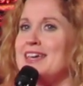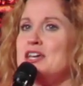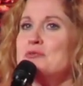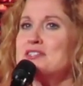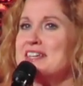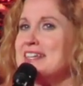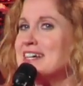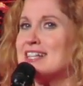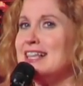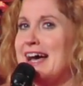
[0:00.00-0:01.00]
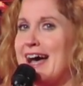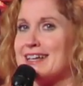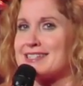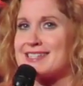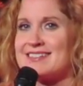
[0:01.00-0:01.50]
He was in a
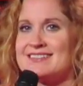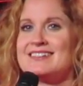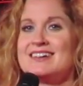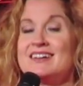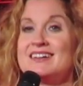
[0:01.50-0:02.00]
class